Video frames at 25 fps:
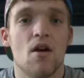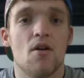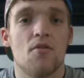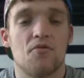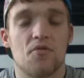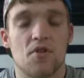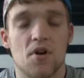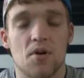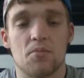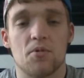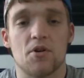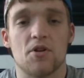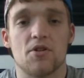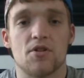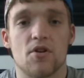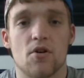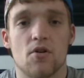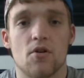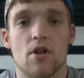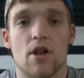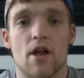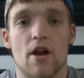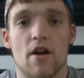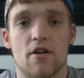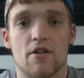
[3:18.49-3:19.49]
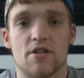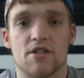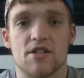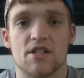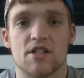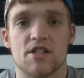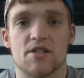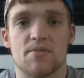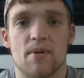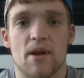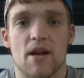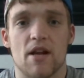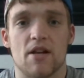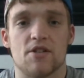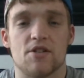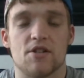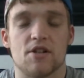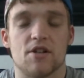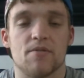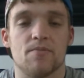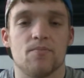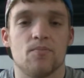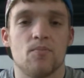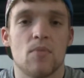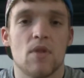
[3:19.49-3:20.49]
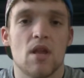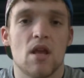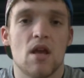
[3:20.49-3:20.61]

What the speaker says: from your total energy expenditure.